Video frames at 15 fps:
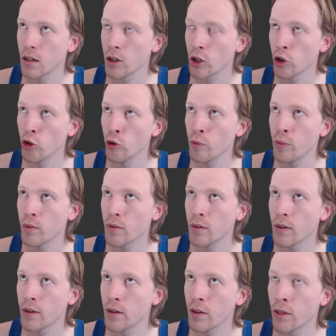or group
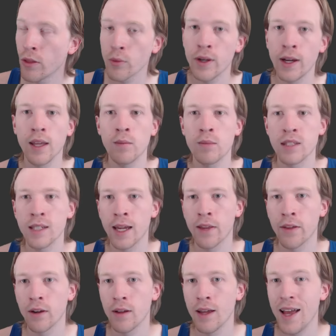3 items
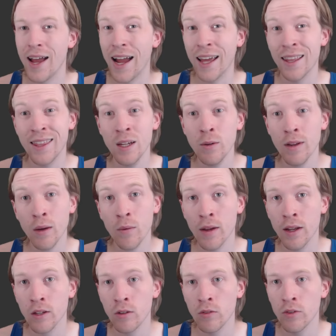together. I think what I want
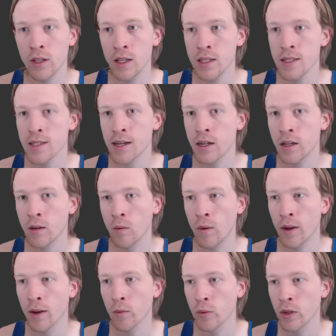to do for this is I'm going to
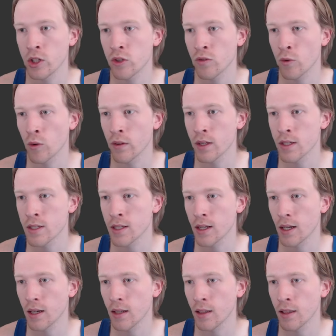want to reach for this
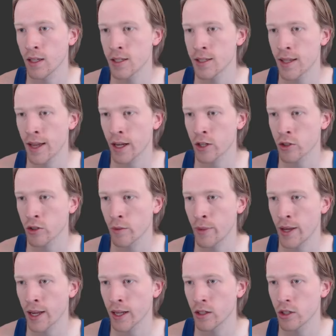list extra
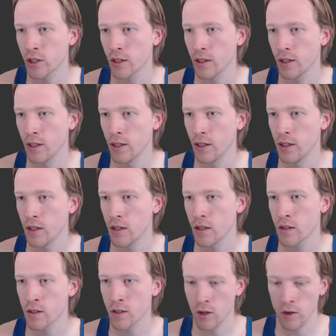package.
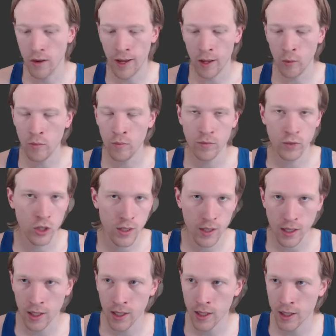So Elm, just
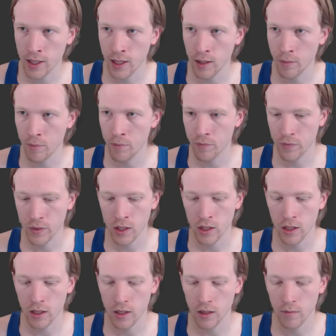like
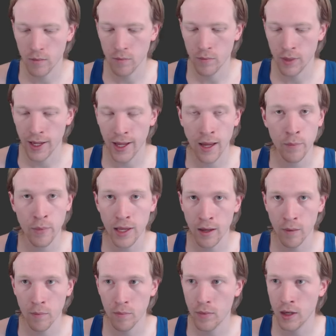
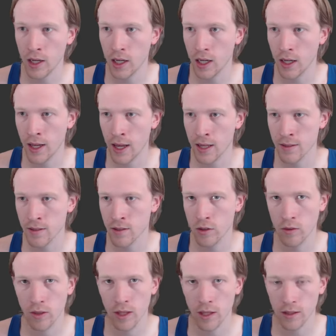NPM, has its
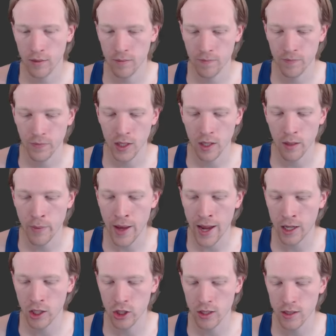own like
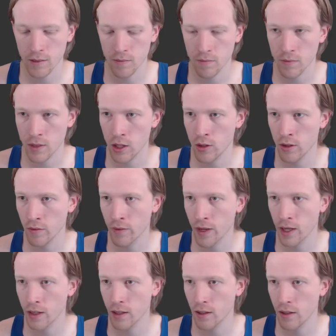packages that you can
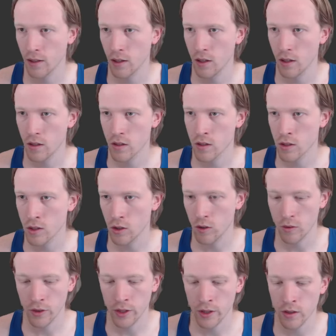find.
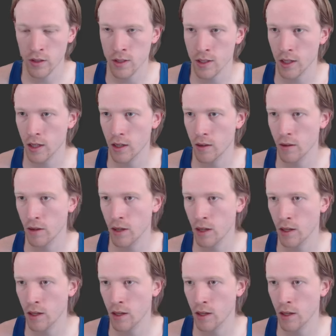So there's a